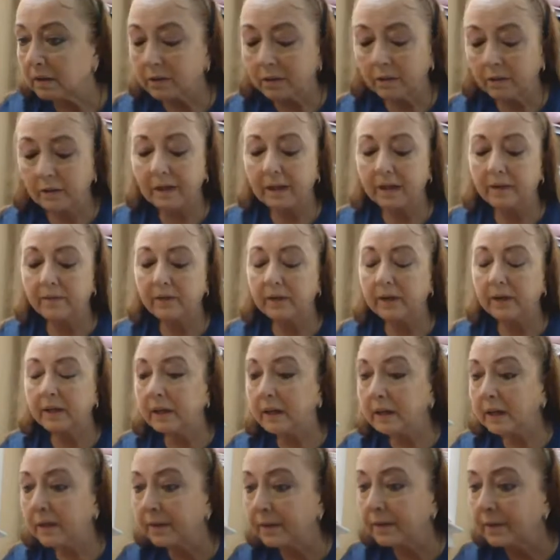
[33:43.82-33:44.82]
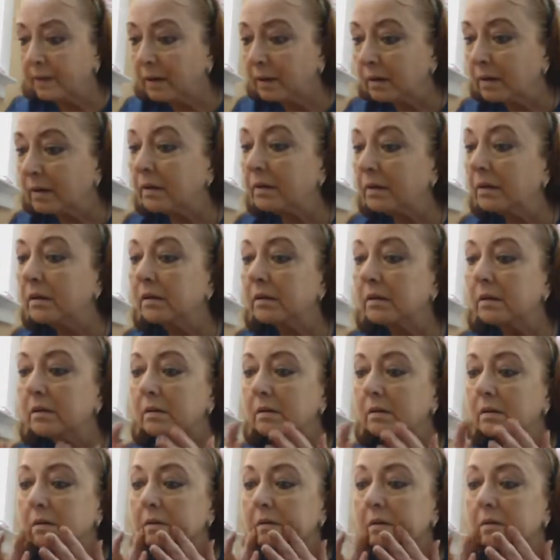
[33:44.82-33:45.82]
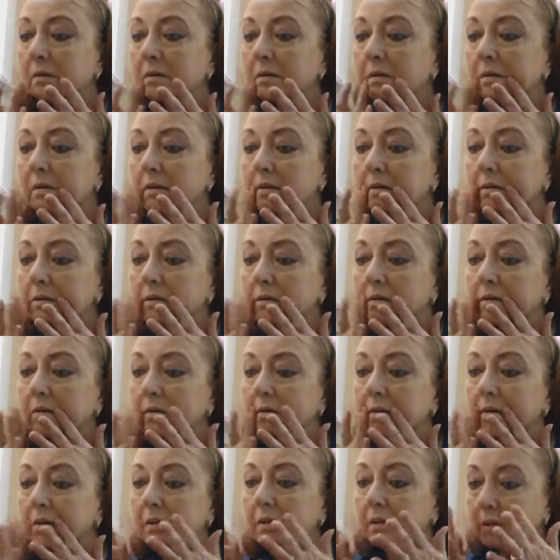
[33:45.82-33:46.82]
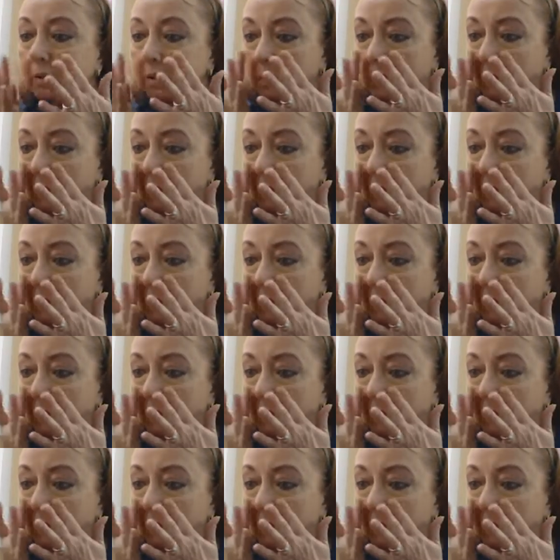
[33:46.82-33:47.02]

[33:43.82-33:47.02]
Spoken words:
Do I have any other? Let's do this.